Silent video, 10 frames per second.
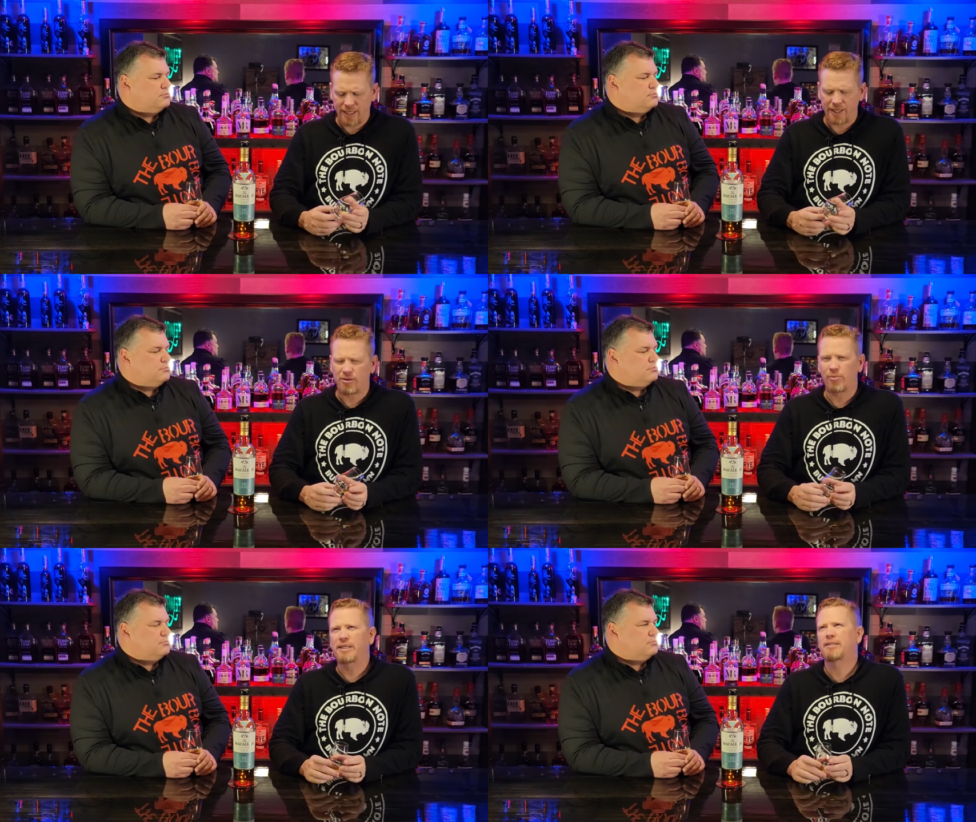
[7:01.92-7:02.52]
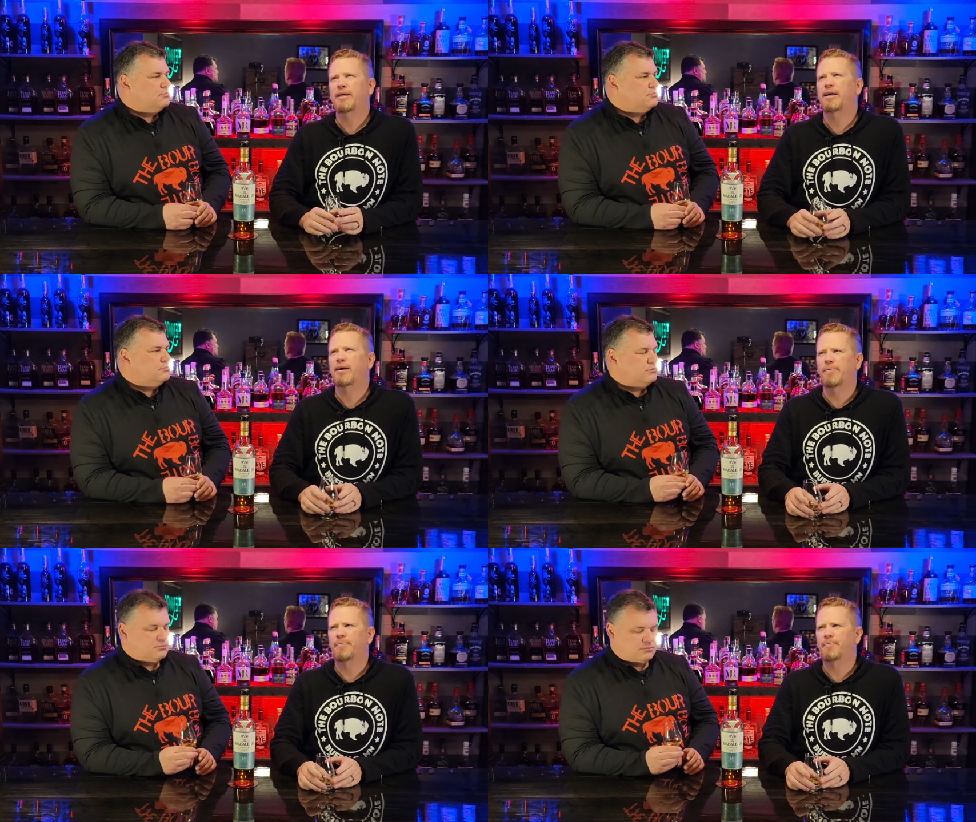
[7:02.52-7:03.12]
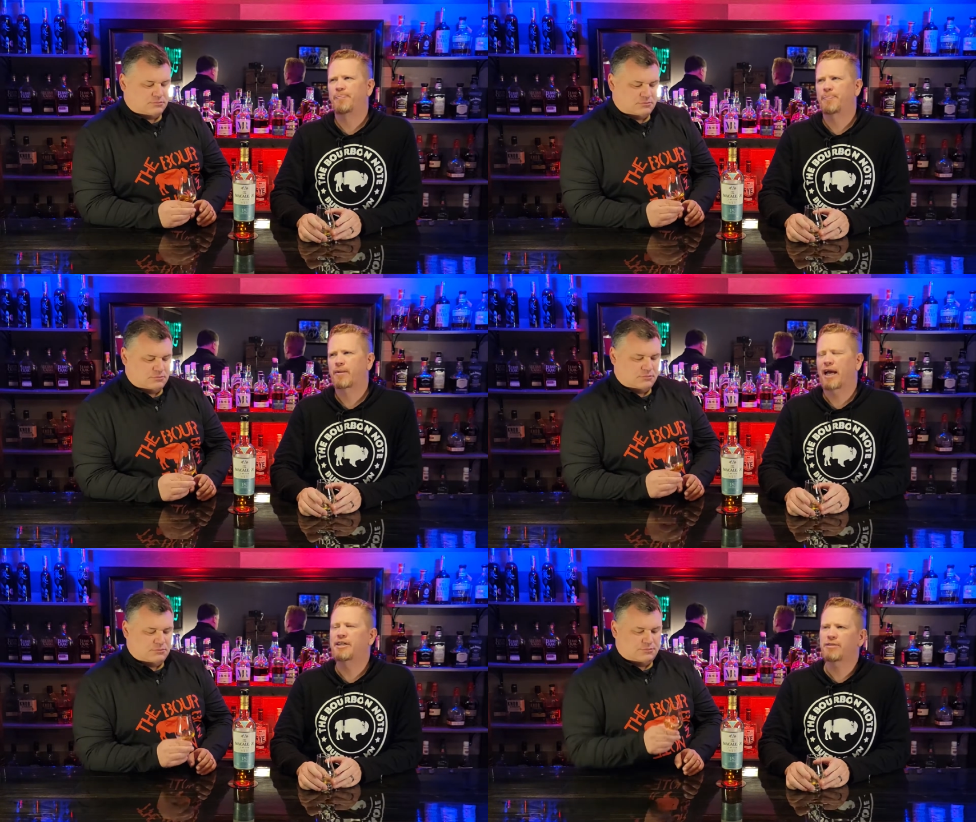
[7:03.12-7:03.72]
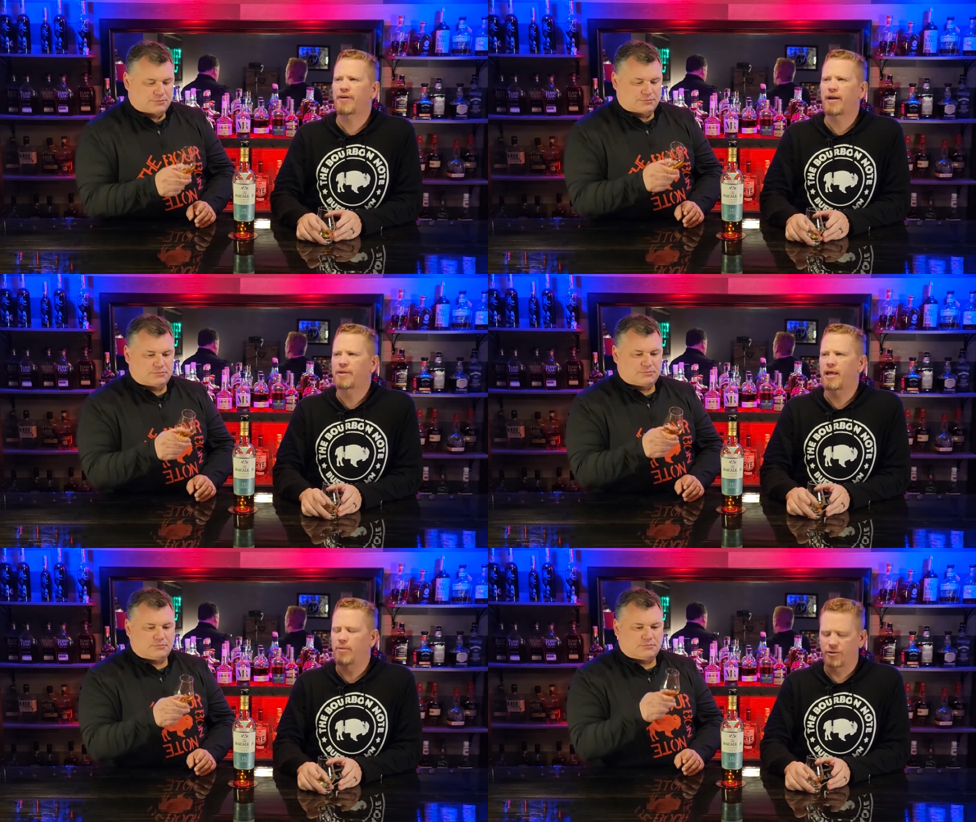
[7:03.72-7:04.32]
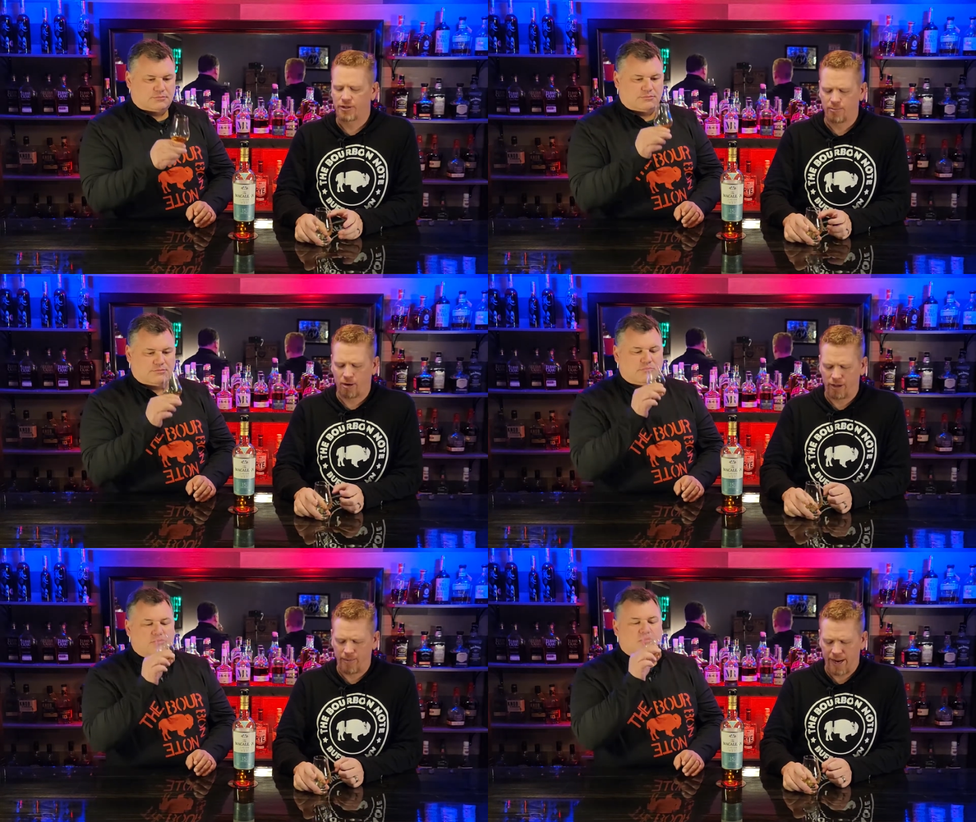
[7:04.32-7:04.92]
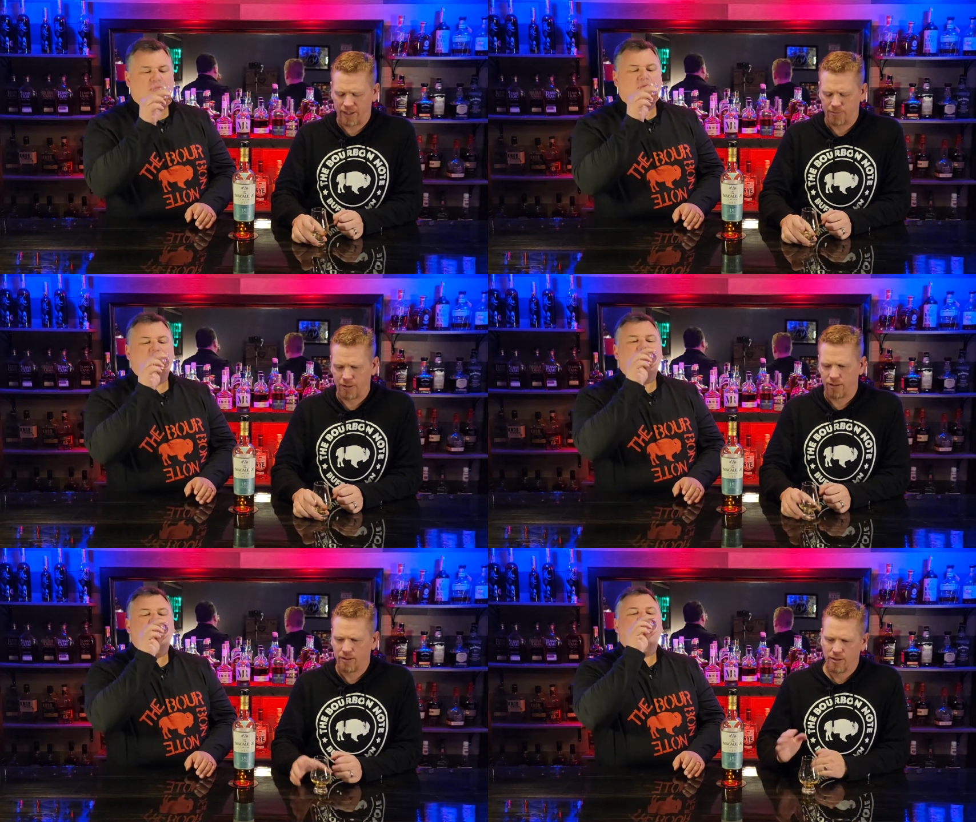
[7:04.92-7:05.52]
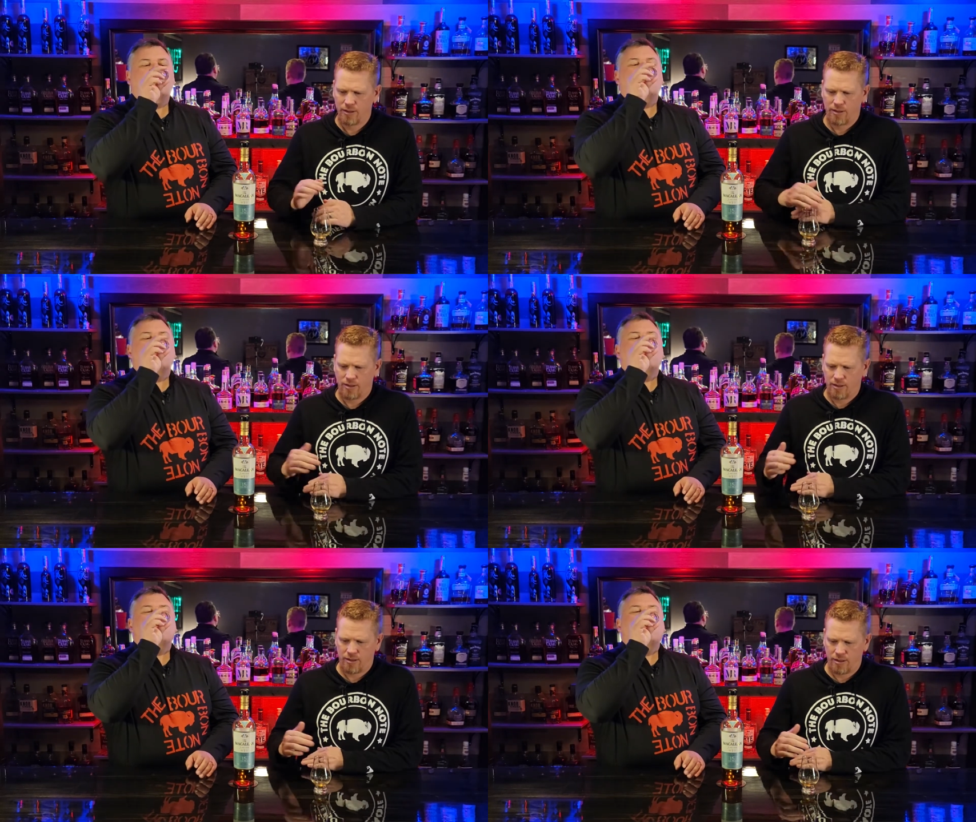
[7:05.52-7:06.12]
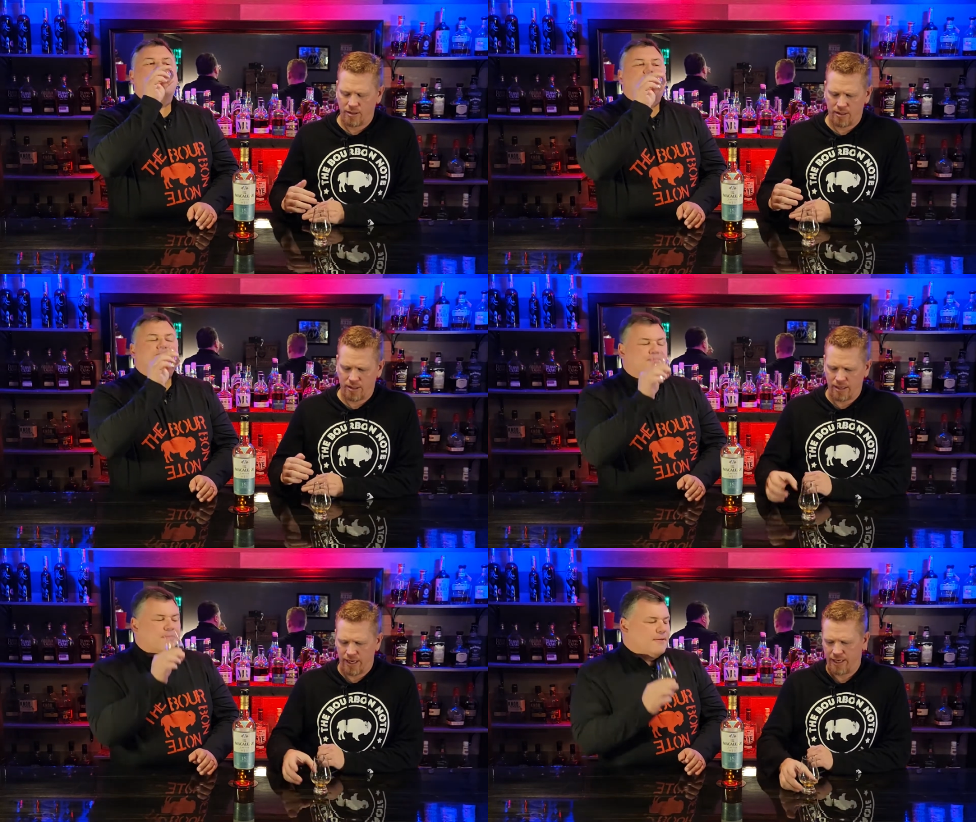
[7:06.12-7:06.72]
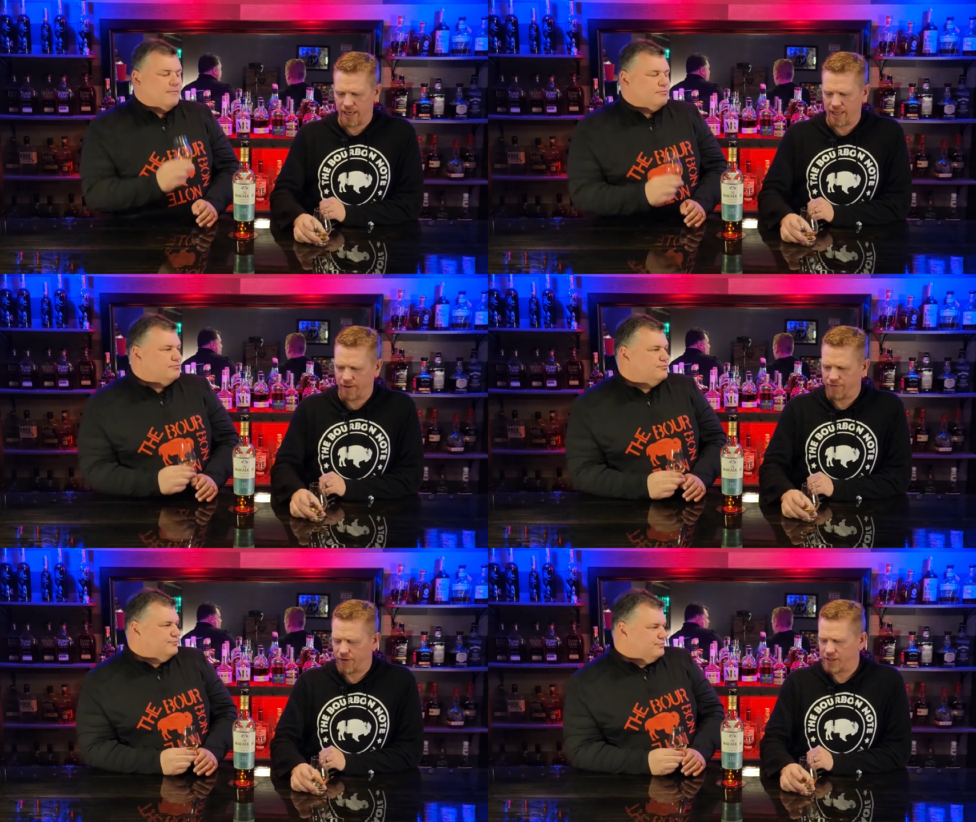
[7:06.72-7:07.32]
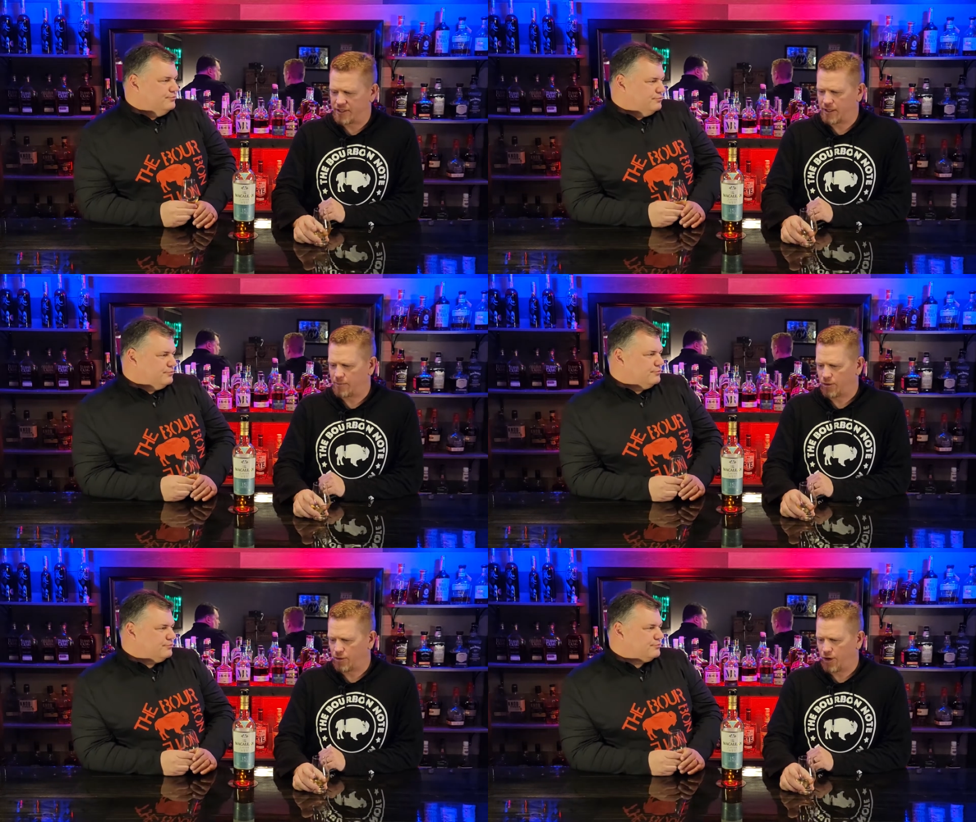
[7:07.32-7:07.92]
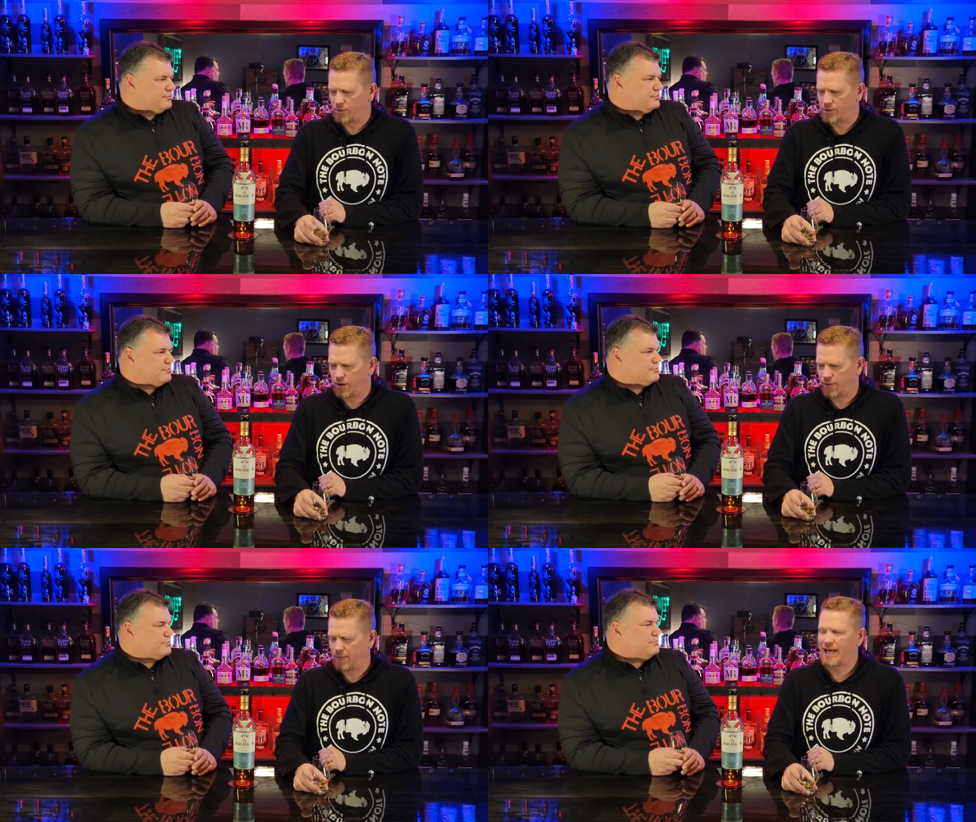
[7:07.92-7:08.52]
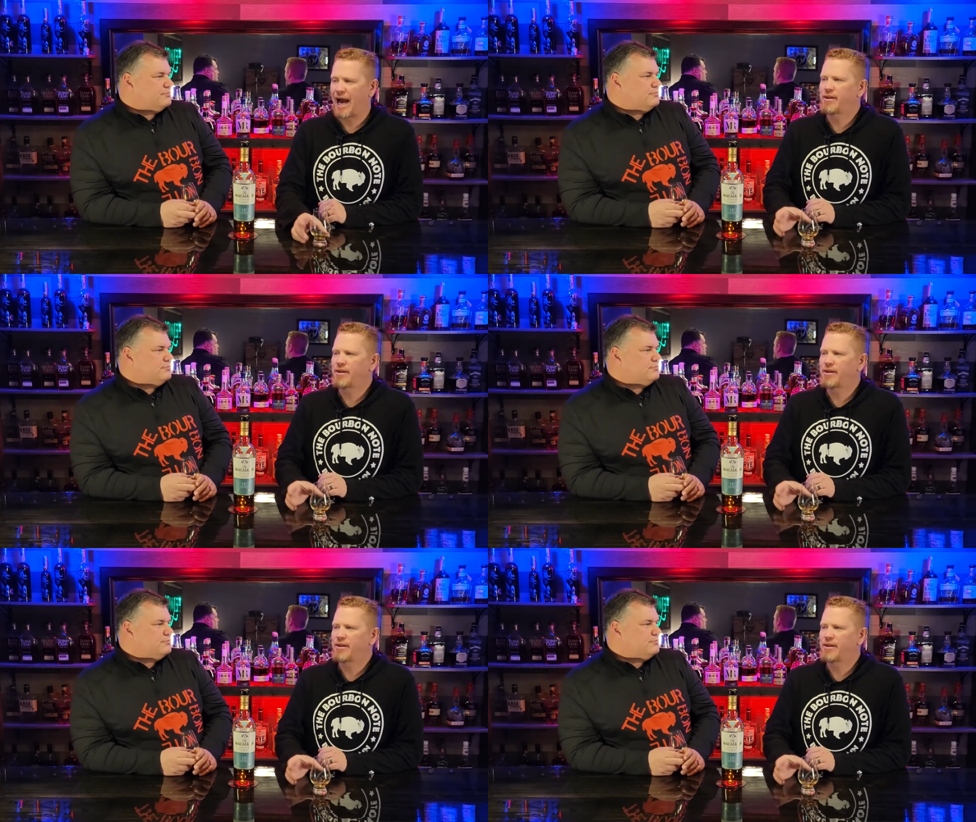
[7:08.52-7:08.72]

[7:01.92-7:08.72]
Speaker 1: it's always like um, I just find with that malted barley mash bill, I kind of get very similar notes on all. Like I